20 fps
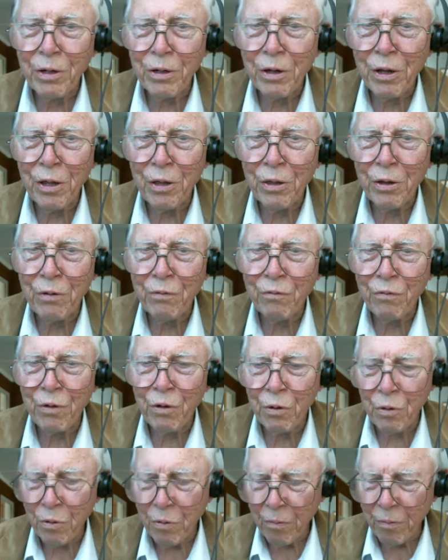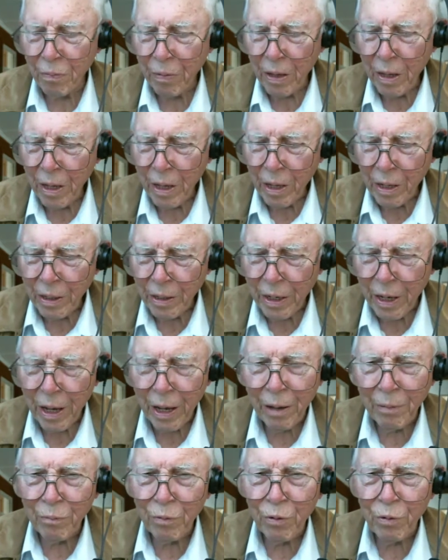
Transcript: another view. Now I'm